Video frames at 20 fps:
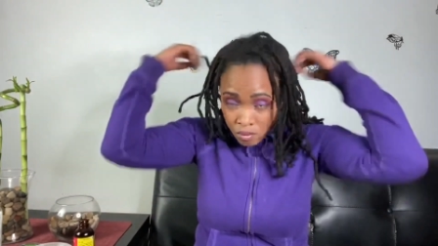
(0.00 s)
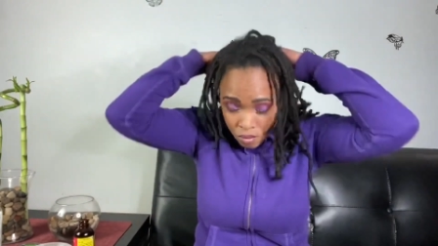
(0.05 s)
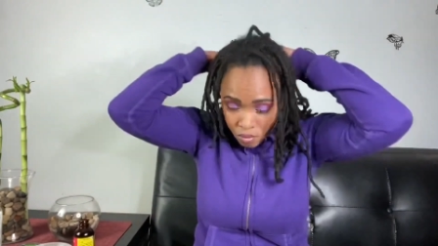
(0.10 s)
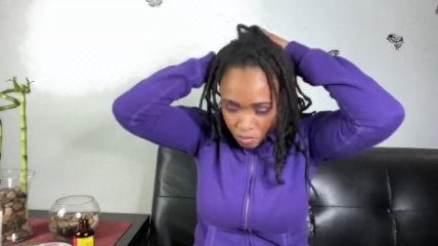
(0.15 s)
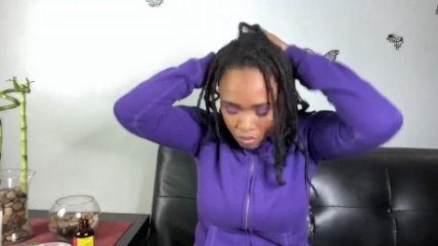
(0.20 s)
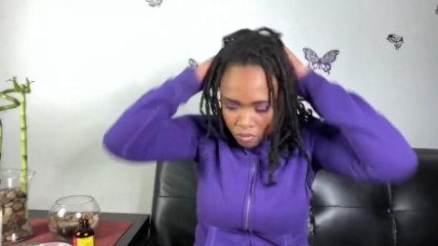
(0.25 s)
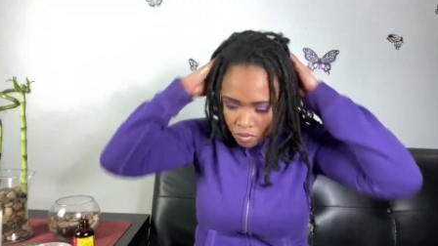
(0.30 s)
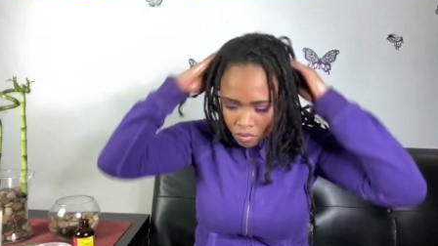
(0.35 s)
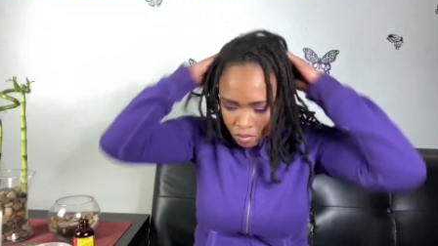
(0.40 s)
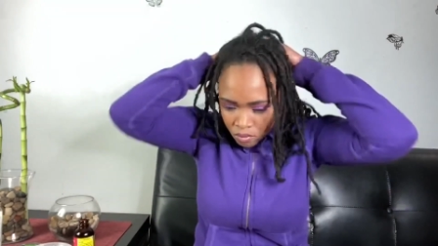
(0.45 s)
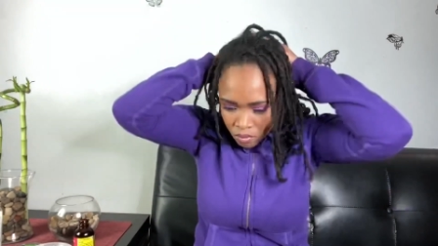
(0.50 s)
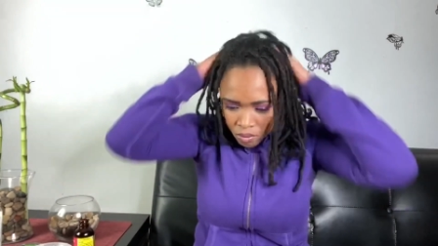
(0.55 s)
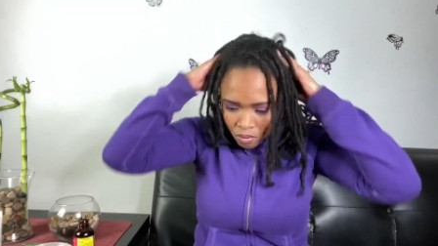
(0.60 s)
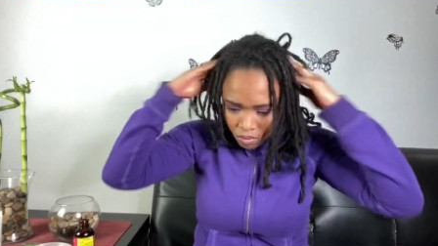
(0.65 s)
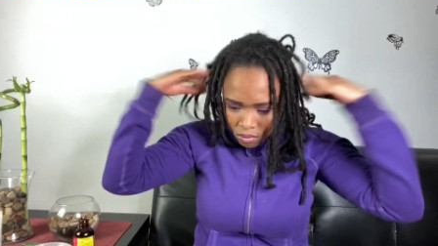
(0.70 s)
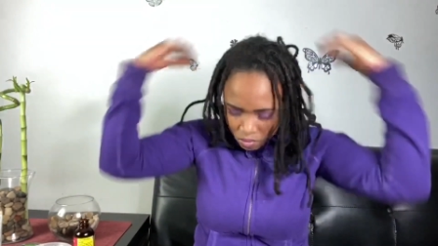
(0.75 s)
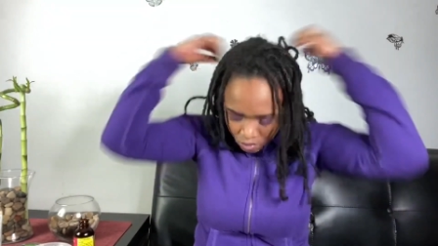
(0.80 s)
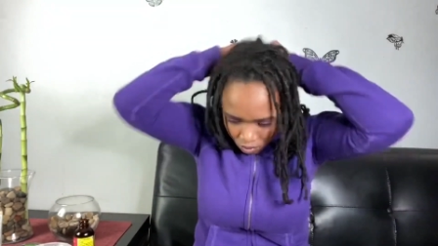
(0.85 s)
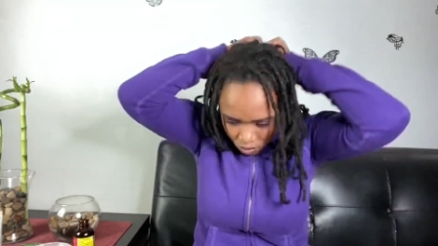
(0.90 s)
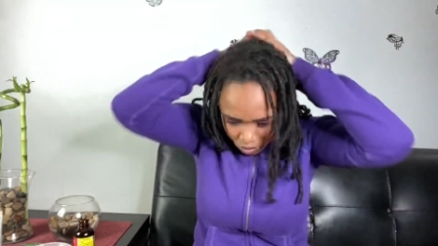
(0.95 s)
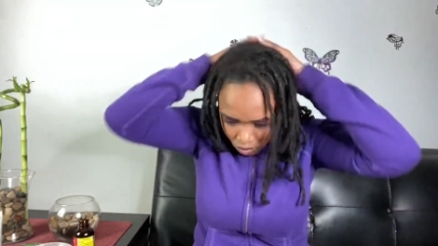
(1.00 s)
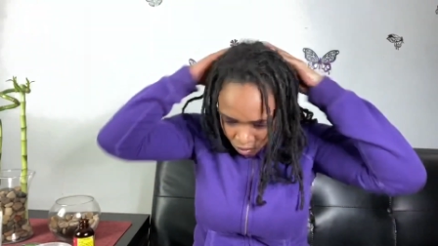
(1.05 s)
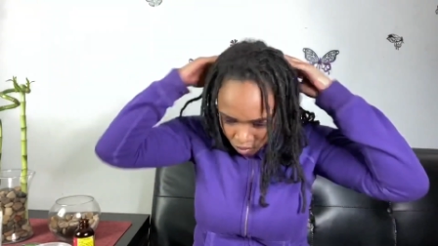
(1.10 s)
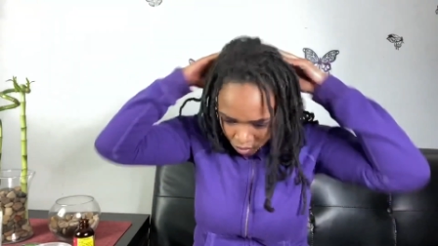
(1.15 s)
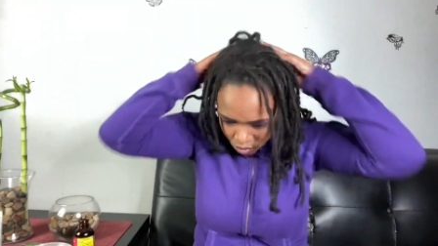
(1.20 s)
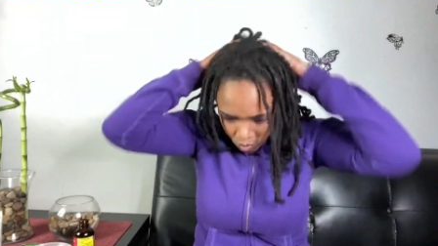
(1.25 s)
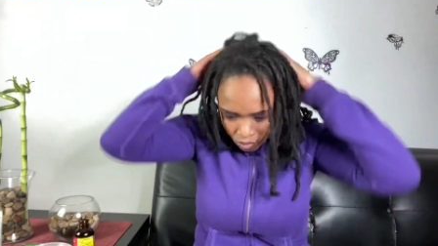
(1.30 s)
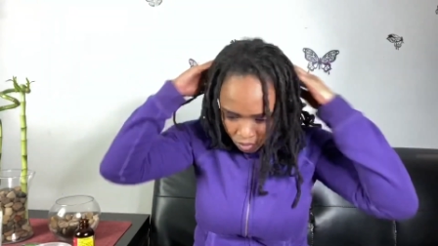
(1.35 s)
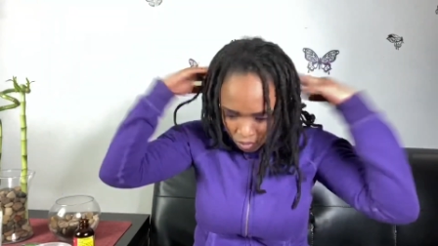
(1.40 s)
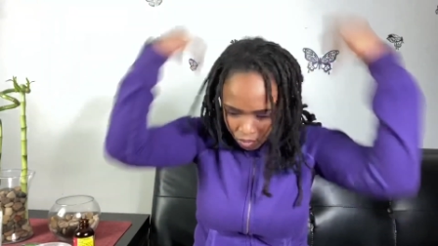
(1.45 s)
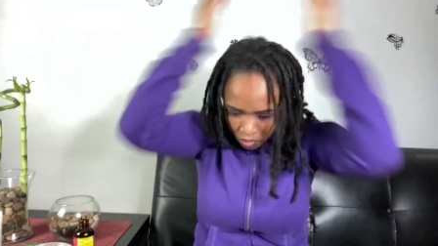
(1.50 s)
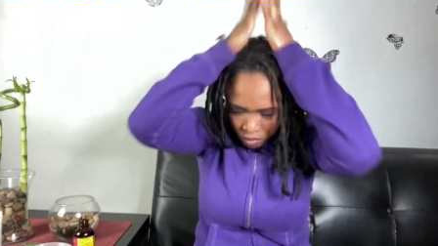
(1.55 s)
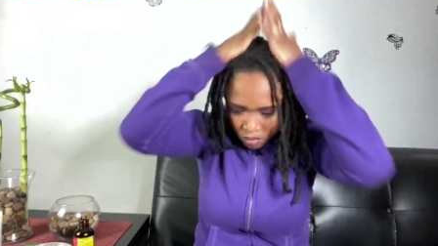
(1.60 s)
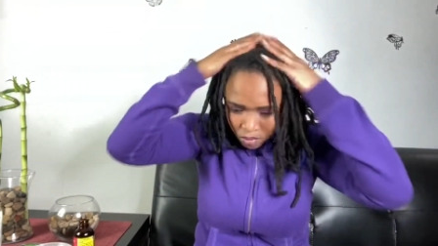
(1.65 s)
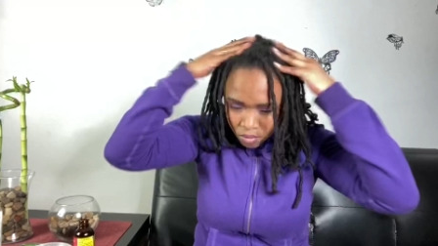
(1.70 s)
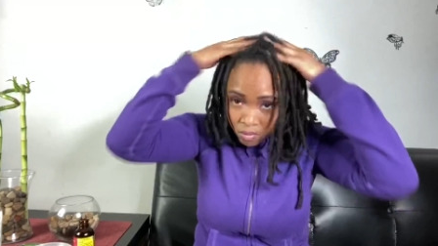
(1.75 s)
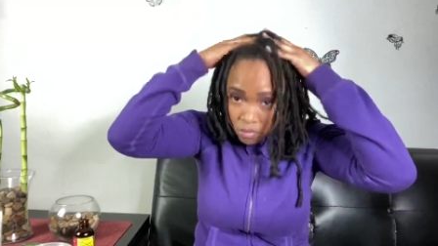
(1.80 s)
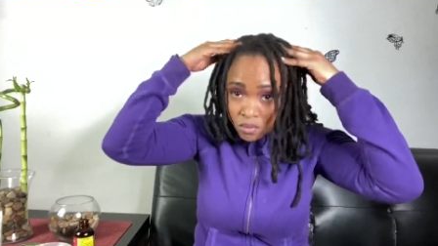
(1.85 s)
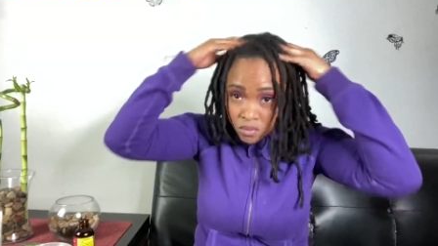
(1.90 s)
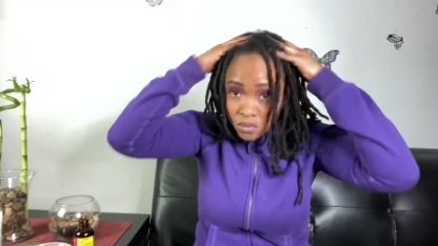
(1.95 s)
Because you know, water is a
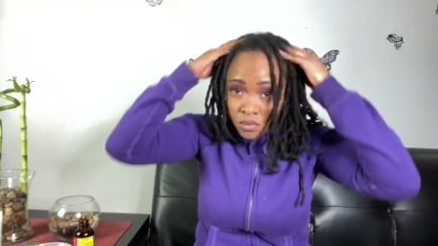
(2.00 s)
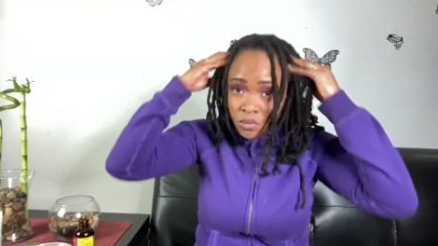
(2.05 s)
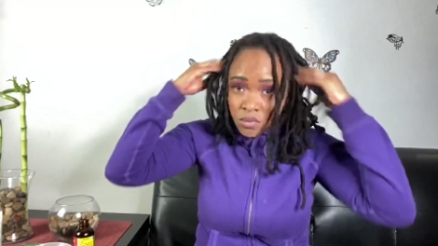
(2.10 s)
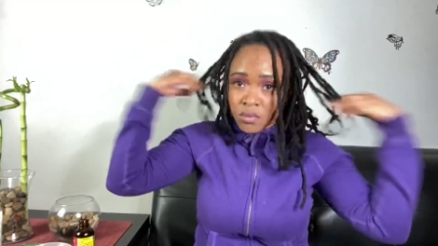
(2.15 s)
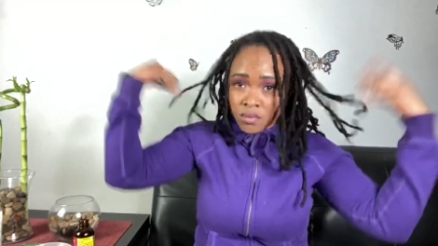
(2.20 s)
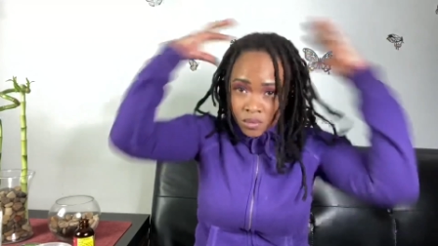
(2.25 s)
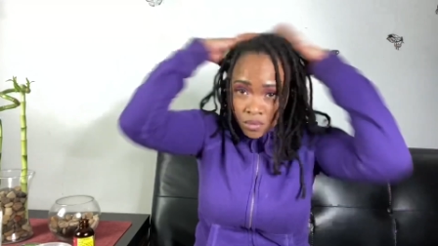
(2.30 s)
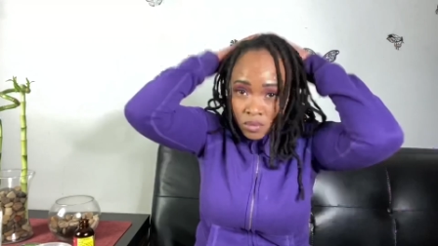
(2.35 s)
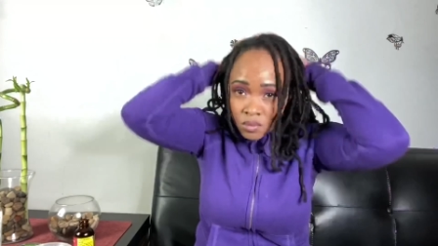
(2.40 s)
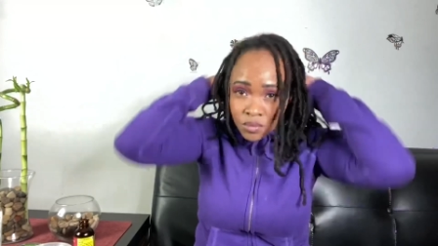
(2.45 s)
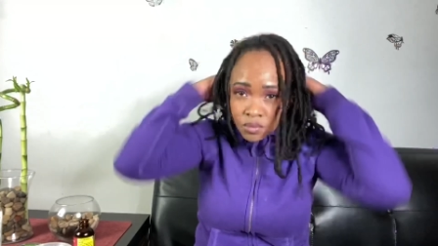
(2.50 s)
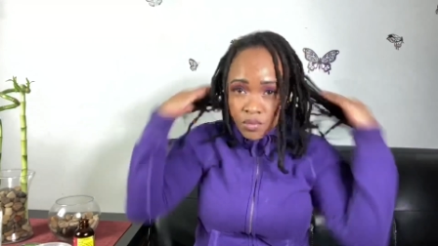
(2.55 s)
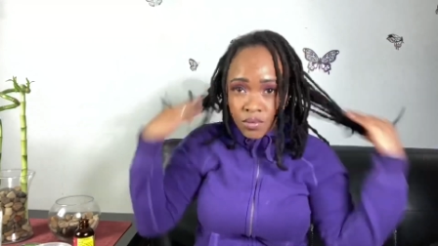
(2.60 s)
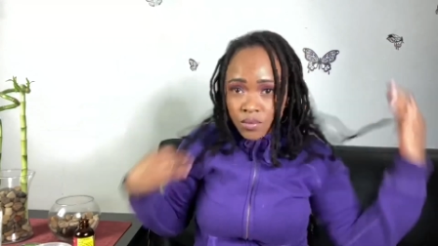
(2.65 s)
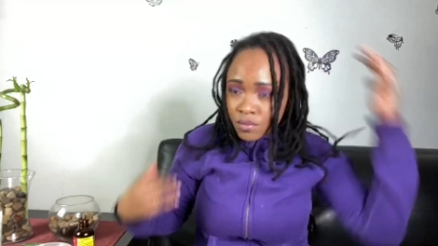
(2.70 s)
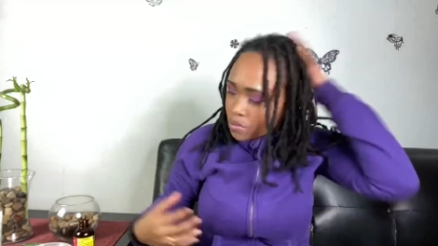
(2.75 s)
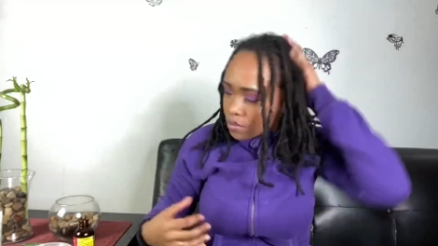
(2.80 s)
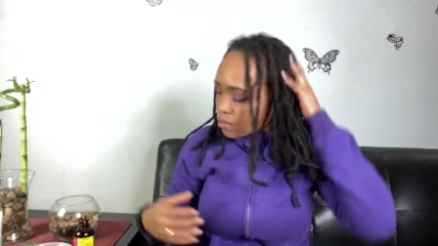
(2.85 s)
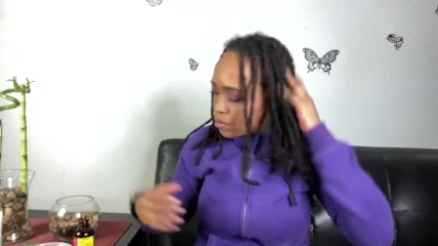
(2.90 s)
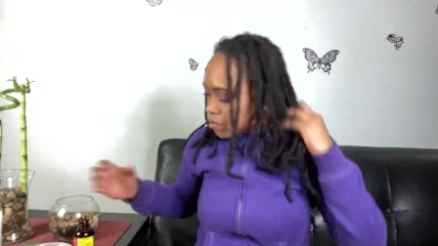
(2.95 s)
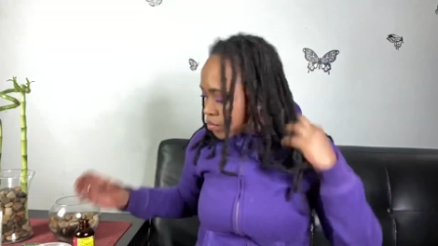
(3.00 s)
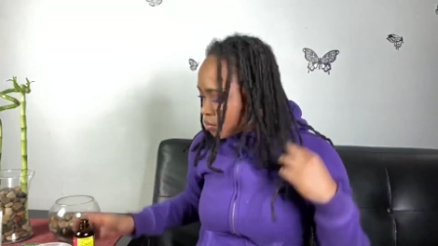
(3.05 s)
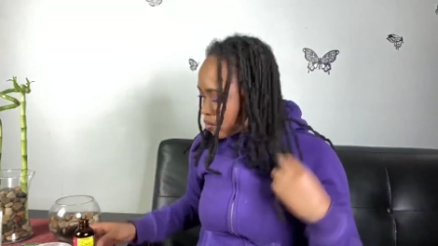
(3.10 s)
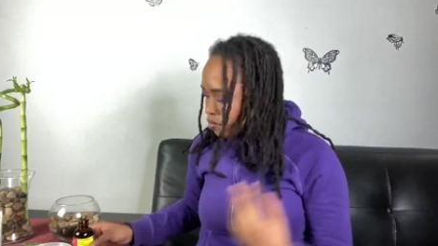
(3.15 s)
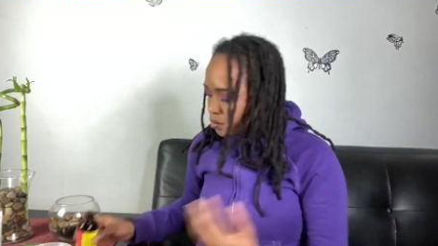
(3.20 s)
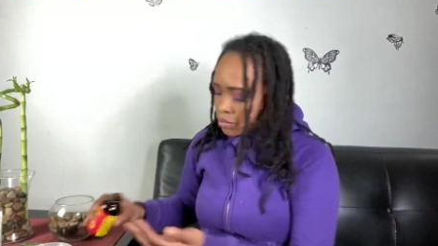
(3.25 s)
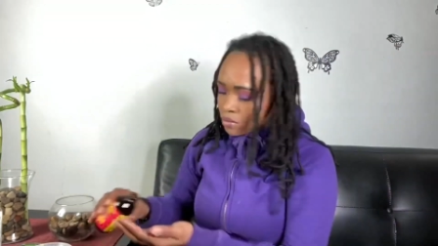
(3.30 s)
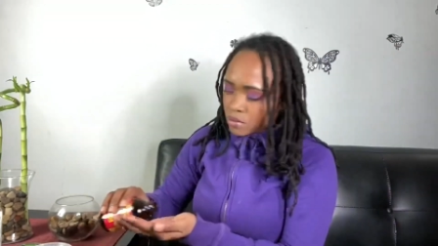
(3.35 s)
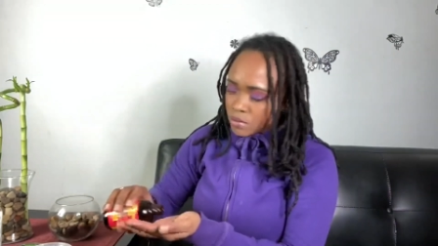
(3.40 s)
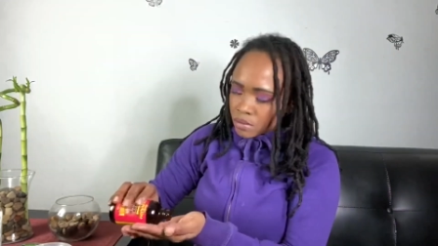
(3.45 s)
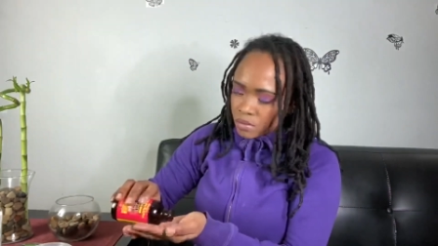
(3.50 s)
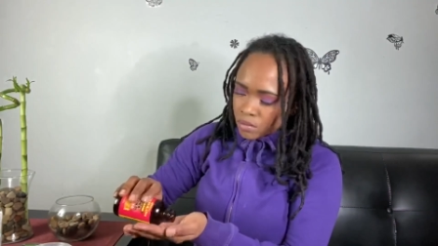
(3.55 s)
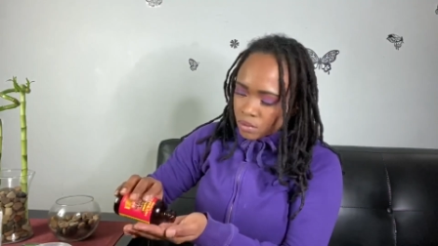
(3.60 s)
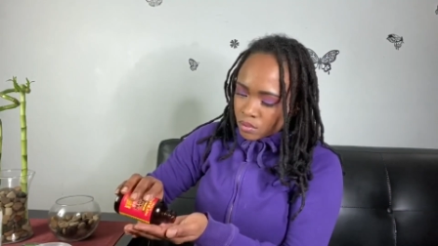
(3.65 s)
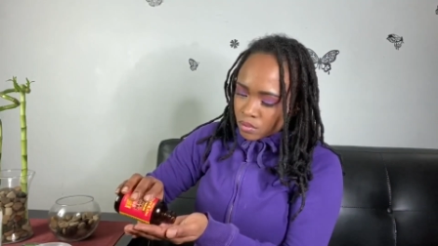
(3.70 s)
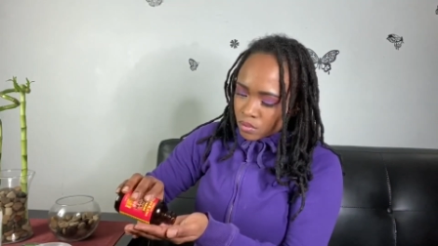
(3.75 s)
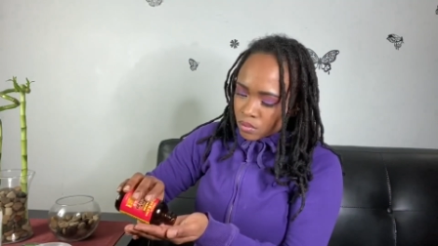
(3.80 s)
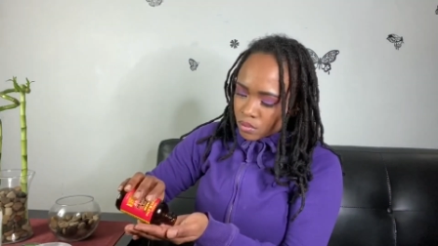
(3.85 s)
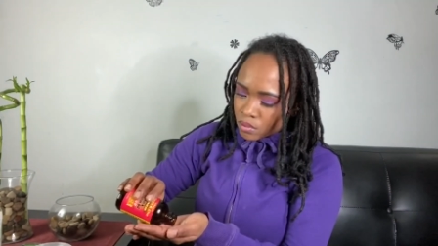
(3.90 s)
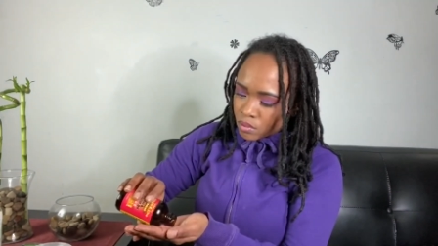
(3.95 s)
moisturizer and the oil is a
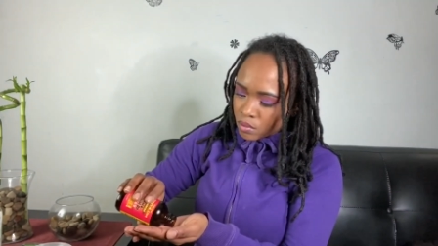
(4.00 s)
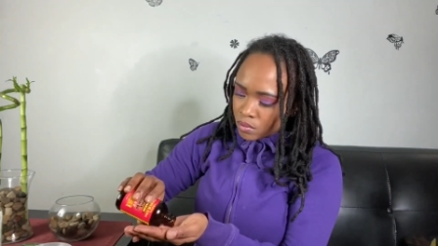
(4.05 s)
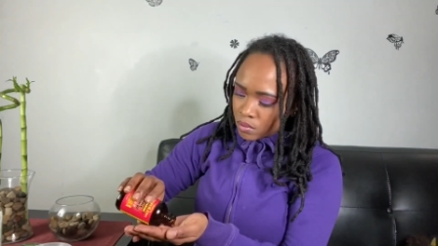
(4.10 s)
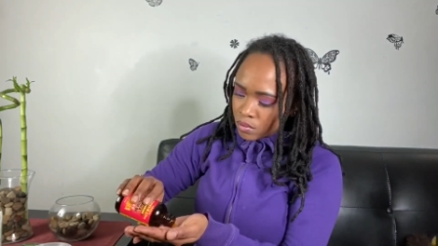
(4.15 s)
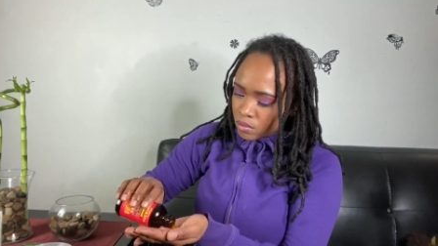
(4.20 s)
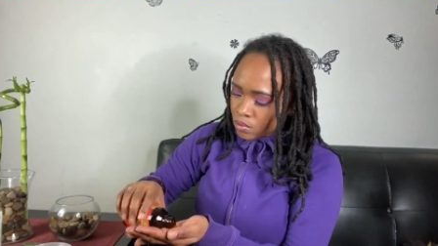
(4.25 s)
sealant